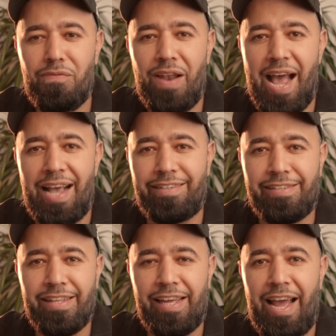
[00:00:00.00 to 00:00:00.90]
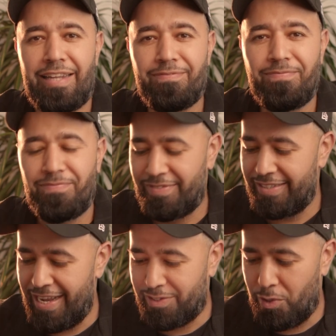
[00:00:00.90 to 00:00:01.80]
flash, look at that.
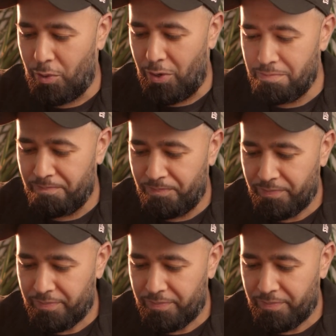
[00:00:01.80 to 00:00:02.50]
That's cool.